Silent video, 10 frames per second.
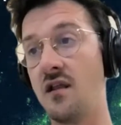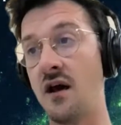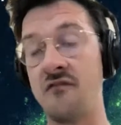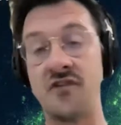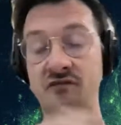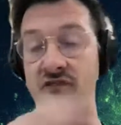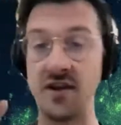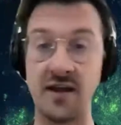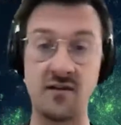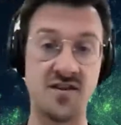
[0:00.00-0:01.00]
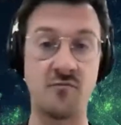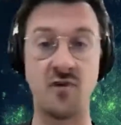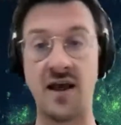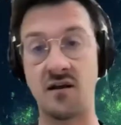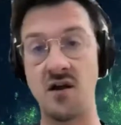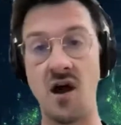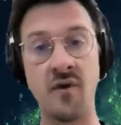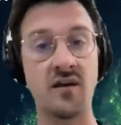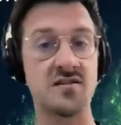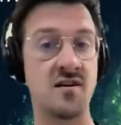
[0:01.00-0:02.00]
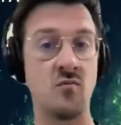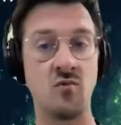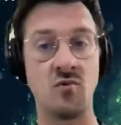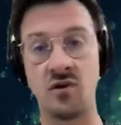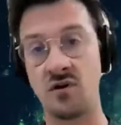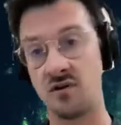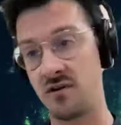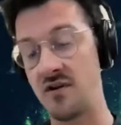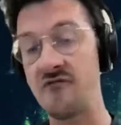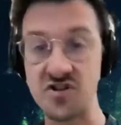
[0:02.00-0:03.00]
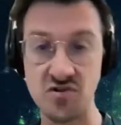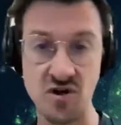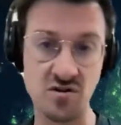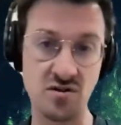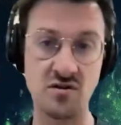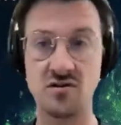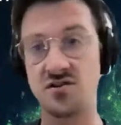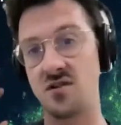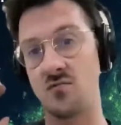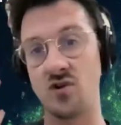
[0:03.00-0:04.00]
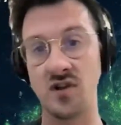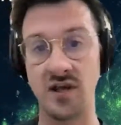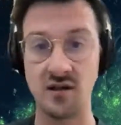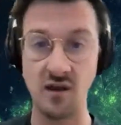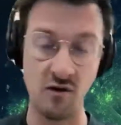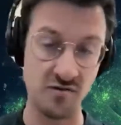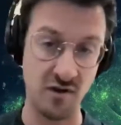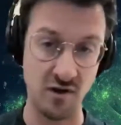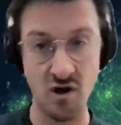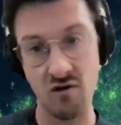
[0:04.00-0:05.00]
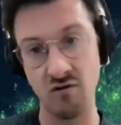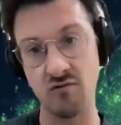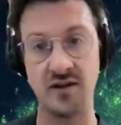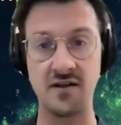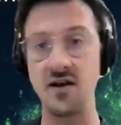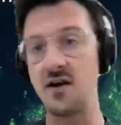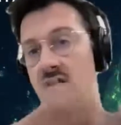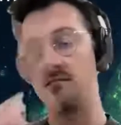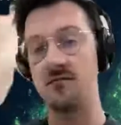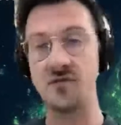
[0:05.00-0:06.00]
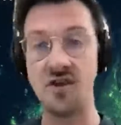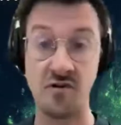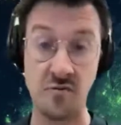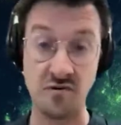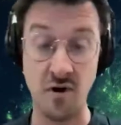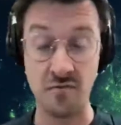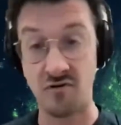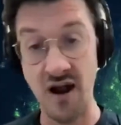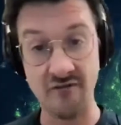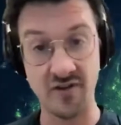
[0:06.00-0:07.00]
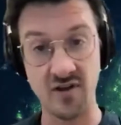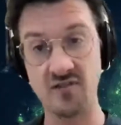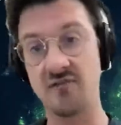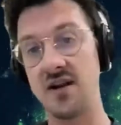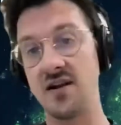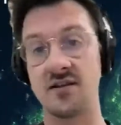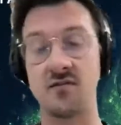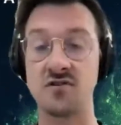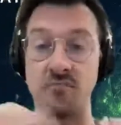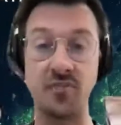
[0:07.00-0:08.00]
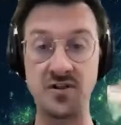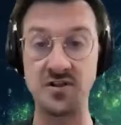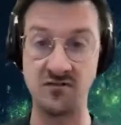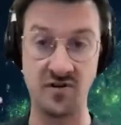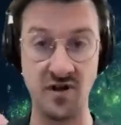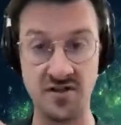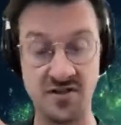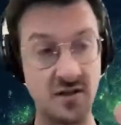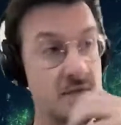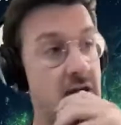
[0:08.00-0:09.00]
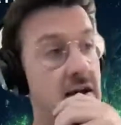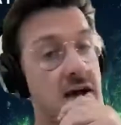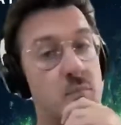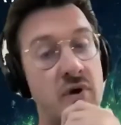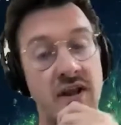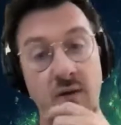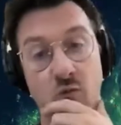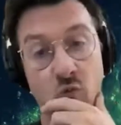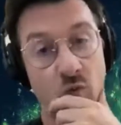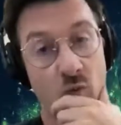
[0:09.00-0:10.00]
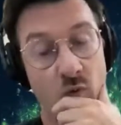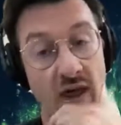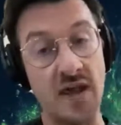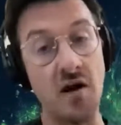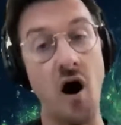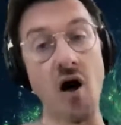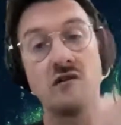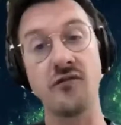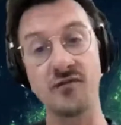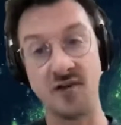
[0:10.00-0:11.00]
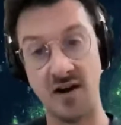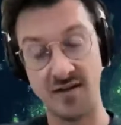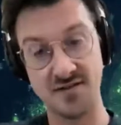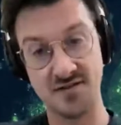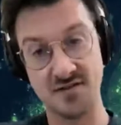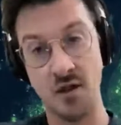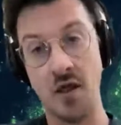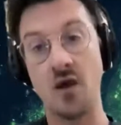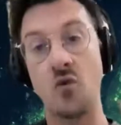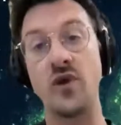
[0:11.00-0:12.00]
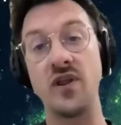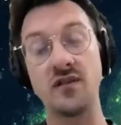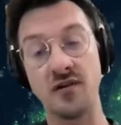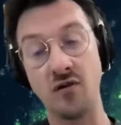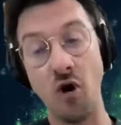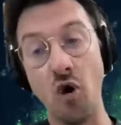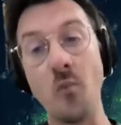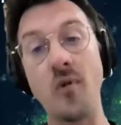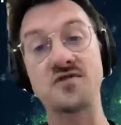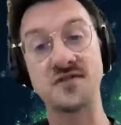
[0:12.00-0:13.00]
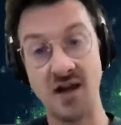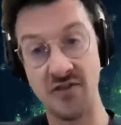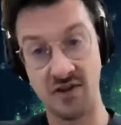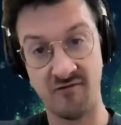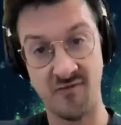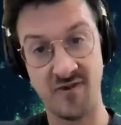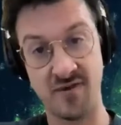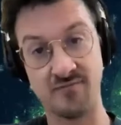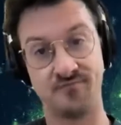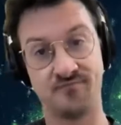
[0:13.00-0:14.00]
Of different, like some were economic, some were infrastructure, some were like, the code, like some cryptographic, right? Like there was a bunch of different audits done. But like in all of those audits, we learned almost nothing from them